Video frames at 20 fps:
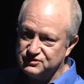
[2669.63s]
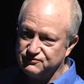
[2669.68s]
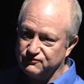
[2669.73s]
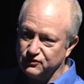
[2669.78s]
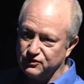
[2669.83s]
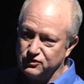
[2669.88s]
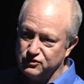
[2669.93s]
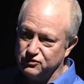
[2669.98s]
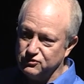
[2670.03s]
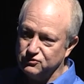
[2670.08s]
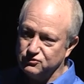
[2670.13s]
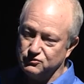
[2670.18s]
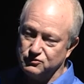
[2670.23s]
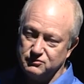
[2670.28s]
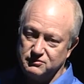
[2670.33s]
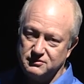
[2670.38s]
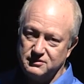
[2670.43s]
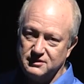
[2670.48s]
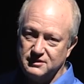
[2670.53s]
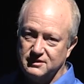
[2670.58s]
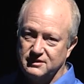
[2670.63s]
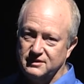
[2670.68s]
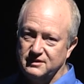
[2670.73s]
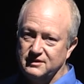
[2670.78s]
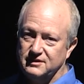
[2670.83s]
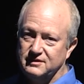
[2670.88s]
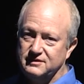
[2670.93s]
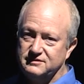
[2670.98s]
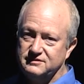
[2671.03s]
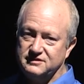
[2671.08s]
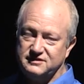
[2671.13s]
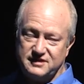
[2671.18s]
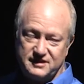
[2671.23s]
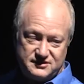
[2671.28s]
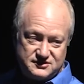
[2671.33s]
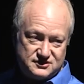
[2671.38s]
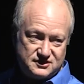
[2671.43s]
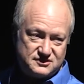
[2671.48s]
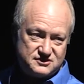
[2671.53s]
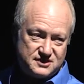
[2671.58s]
is for you to
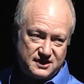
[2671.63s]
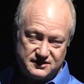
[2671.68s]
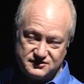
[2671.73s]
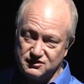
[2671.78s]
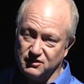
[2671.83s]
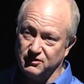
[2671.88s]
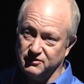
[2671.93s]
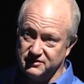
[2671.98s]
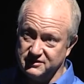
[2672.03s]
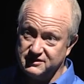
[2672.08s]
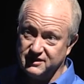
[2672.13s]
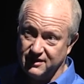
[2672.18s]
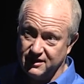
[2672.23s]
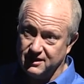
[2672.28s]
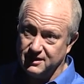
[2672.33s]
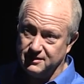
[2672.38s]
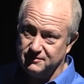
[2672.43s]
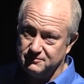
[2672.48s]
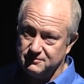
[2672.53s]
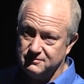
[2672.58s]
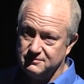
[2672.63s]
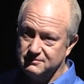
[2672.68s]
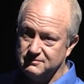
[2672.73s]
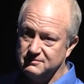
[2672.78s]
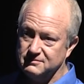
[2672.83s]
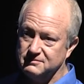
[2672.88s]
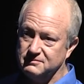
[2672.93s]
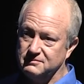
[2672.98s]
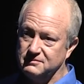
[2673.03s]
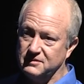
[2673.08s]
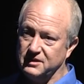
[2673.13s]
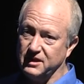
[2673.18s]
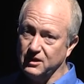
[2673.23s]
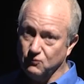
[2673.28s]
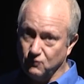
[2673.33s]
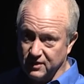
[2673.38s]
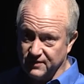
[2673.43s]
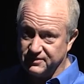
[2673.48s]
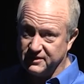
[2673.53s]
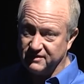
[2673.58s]
taste success all the time. And I
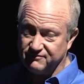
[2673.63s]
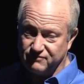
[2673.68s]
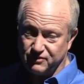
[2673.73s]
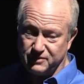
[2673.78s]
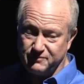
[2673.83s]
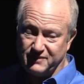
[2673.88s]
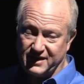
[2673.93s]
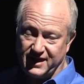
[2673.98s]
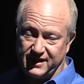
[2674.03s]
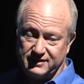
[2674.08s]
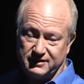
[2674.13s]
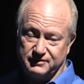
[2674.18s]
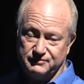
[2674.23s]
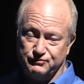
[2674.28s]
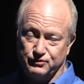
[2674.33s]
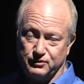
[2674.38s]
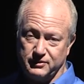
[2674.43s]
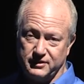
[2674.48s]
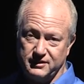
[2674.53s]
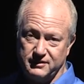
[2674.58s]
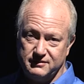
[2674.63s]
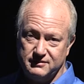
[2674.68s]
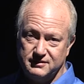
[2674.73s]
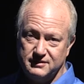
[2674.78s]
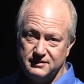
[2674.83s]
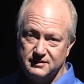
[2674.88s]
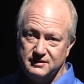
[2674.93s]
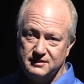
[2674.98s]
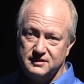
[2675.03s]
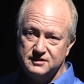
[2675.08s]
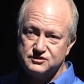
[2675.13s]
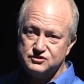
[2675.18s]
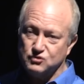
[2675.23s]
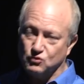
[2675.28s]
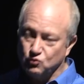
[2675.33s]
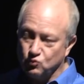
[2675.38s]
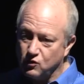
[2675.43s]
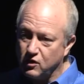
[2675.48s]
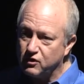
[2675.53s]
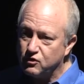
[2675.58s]
want that very badly for you. So
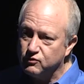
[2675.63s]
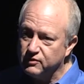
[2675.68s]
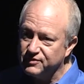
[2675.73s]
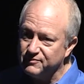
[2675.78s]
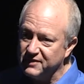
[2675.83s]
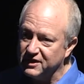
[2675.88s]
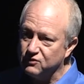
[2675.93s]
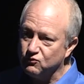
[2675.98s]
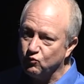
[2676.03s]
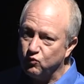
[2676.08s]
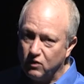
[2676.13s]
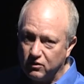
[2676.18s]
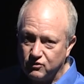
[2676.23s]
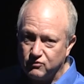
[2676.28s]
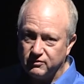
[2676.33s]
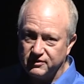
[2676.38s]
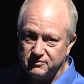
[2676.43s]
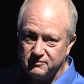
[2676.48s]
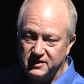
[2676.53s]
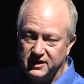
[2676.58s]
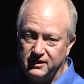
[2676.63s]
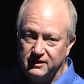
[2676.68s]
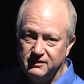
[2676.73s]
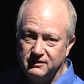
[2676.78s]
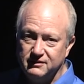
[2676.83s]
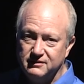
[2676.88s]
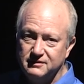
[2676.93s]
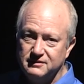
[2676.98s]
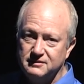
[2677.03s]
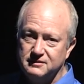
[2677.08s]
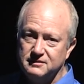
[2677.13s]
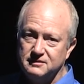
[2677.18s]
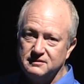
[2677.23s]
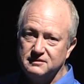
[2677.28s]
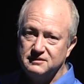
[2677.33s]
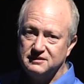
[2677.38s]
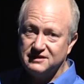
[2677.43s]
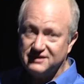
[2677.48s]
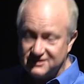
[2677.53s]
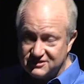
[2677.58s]
work with me, work with me,
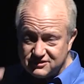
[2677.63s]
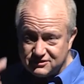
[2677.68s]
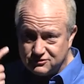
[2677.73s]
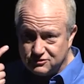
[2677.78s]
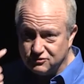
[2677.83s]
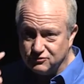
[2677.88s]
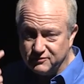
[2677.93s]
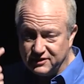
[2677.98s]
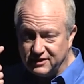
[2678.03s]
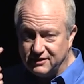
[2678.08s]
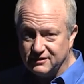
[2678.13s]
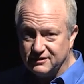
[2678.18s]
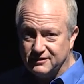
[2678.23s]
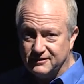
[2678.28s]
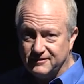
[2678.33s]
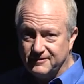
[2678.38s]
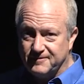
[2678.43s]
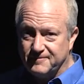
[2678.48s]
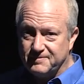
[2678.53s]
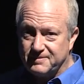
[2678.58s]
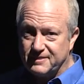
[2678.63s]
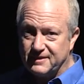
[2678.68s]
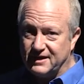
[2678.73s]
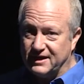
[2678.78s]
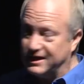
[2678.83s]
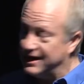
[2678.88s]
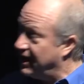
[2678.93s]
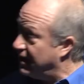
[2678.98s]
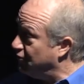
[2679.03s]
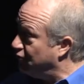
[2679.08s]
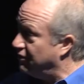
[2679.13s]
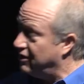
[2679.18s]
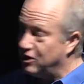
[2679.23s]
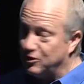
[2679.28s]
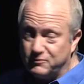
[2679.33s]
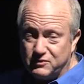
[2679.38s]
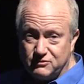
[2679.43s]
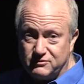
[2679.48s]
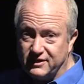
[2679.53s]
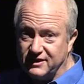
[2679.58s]
listen to me, and I will
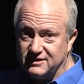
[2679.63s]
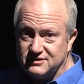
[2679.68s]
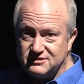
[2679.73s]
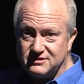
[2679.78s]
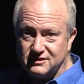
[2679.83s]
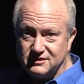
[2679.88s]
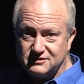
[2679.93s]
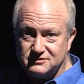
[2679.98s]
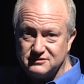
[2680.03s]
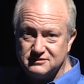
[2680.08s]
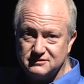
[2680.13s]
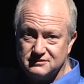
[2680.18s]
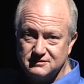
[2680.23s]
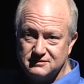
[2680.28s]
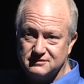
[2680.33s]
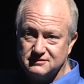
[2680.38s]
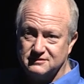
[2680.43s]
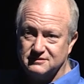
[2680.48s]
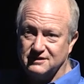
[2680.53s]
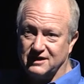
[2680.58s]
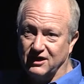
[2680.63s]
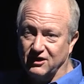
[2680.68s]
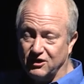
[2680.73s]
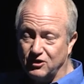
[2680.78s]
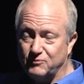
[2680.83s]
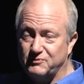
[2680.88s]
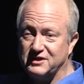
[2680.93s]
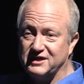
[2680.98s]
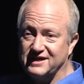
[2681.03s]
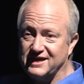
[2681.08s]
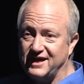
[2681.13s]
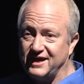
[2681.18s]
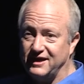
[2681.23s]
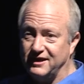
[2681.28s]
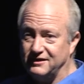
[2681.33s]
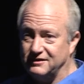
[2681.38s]
help you taste this. I'll help you get